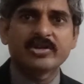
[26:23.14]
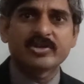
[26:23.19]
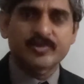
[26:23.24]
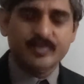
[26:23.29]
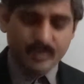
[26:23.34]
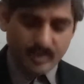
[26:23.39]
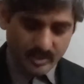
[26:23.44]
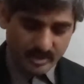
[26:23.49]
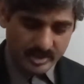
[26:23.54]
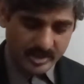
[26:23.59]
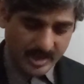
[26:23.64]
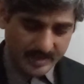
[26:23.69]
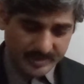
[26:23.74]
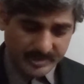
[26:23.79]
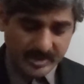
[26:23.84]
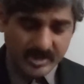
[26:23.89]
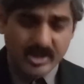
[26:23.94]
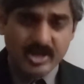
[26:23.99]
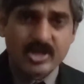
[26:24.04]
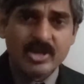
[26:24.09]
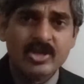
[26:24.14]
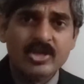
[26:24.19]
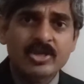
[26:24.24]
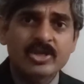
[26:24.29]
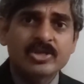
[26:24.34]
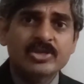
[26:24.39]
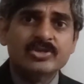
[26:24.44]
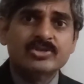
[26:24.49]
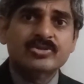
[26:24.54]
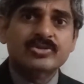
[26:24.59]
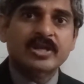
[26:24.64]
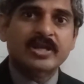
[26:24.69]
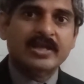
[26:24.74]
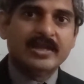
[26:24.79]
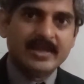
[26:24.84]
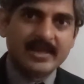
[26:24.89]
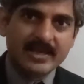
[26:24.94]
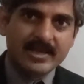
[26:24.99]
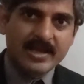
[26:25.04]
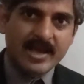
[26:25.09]
this prototyping. So the
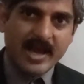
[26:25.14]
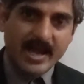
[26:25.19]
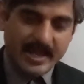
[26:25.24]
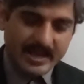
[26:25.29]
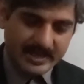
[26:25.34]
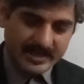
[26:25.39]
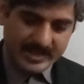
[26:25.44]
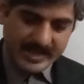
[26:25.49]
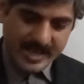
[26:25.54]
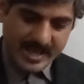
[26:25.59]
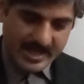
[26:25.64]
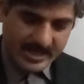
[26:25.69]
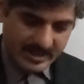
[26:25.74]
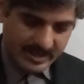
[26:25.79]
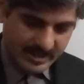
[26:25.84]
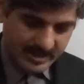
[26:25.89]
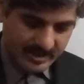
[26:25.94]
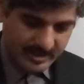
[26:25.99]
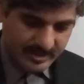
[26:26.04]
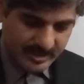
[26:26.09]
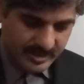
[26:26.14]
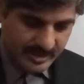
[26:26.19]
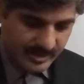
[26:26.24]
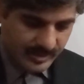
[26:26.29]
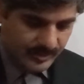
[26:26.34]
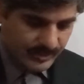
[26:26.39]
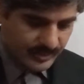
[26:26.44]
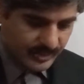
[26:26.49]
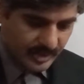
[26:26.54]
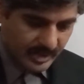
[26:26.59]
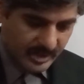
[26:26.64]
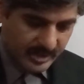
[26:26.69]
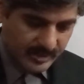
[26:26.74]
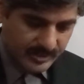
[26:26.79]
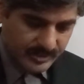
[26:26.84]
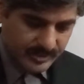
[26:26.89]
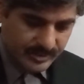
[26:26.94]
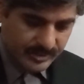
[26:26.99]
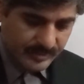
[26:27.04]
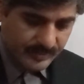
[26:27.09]
key idea here is
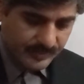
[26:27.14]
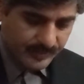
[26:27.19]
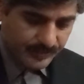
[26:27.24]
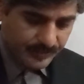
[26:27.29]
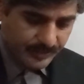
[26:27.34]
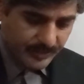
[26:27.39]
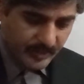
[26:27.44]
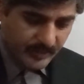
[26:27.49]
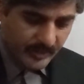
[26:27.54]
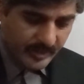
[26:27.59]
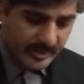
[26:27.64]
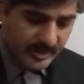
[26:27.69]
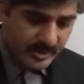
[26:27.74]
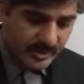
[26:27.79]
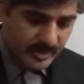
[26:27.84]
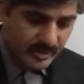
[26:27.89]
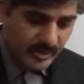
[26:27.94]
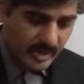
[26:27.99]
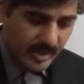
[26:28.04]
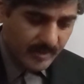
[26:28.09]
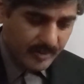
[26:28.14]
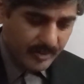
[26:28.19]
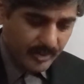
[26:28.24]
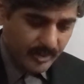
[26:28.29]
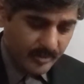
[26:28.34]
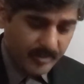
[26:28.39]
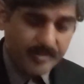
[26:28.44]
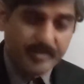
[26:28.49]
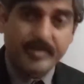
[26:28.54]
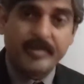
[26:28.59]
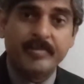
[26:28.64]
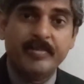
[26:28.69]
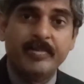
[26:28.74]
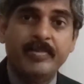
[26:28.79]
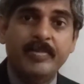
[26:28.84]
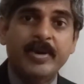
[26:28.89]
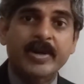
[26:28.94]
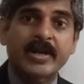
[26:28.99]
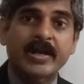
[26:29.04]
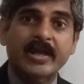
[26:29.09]
when you do
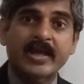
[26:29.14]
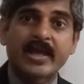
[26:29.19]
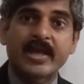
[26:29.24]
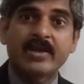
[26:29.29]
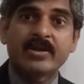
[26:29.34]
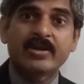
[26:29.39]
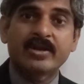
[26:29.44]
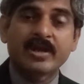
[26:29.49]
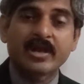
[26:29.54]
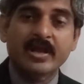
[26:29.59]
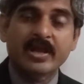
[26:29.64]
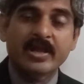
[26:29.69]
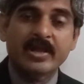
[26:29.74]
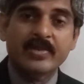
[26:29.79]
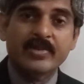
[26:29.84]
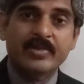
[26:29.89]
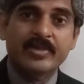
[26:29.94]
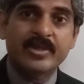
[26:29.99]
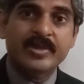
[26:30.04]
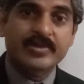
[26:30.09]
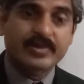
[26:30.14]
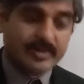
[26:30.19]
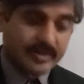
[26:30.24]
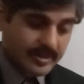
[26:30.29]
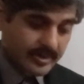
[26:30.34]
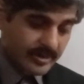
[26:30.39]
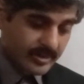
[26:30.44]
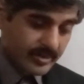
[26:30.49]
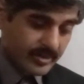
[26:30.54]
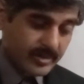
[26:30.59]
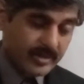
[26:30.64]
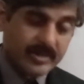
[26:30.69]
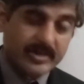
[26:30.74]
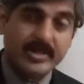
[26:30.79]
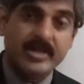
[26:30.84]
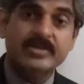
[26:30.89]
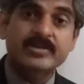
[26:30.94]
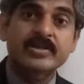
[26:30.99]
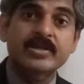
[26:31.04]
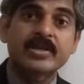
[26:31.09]
but again, this
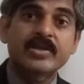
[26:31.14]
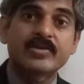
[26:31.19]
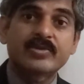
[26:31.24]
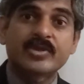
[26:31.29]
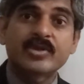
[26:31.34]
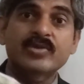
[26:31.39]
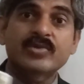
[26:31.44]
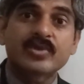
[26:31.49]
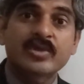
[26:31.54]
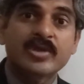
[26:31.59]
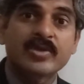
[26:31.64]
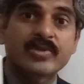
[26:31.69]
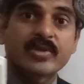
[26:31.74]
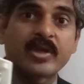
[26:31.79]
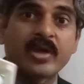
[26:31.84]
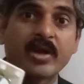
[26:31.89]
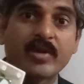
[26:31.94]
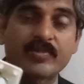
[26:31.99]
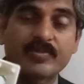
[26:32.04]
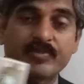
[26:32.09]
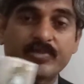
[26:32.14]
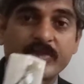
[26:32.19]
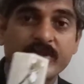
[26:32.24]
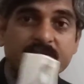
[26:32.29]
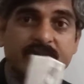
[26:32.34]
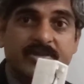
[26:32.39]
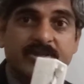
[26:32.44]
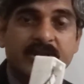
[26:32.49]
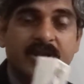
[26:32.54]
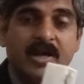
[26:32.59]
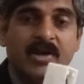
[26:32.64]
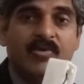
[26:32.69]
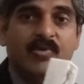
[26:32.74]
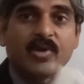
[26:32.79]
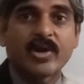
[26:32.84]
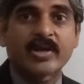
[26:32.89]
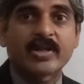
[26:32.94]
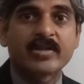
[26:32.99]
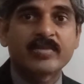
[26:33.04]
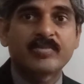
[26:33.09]
is still a
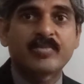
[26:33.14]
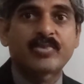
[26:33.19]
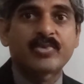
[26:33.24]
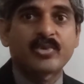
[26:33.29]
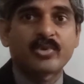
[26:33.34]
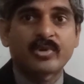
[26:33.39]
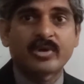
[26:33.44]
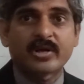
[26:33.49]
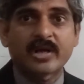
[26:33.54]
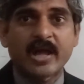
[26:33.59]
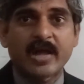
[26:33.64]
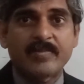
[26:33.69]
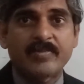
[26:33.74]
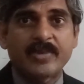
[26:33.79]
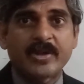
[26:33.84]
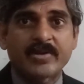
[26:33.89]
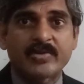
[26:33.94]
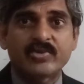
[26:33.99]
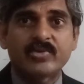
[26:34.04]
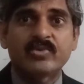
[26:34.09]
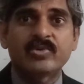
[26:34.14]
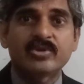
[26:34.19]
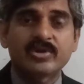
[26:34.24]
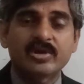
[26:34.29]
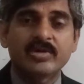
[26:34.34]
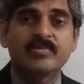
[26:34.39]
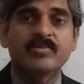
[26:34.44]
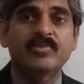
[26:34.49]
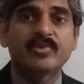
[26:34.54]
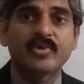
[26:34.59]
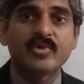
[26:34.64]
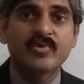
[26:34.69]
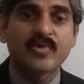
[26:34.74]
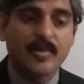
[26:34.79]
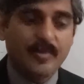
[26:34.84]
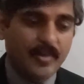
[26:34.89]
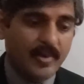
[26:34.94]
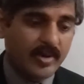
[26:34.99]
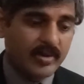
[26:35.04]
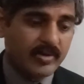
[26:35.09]
working prototype that you could improve
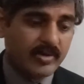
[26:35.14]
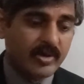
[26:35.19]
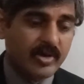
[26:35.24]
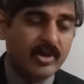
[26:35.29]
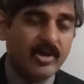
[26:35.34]
upon.